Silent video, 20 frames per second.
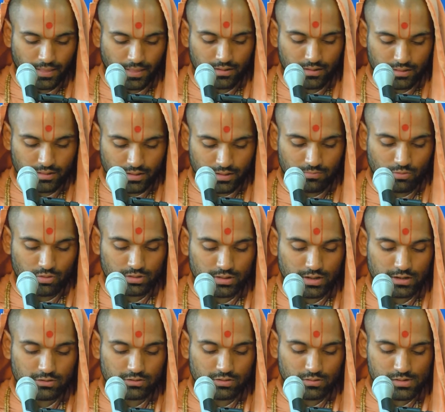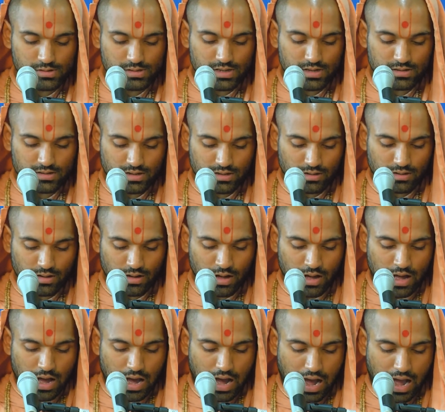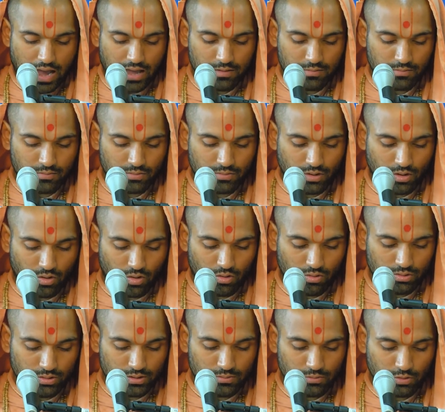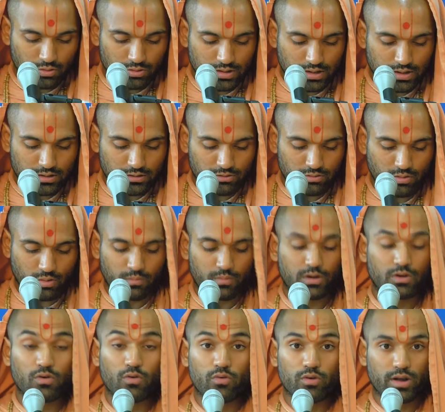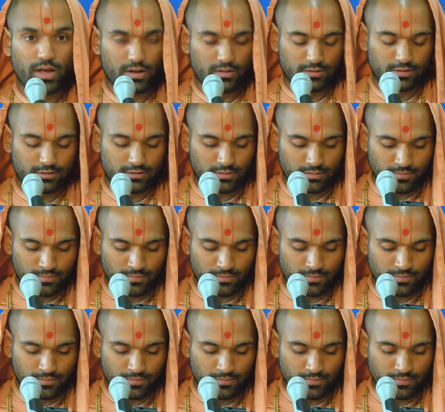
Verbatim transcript: Then muktan Swami says, I am the only Muktan Swami, no one else.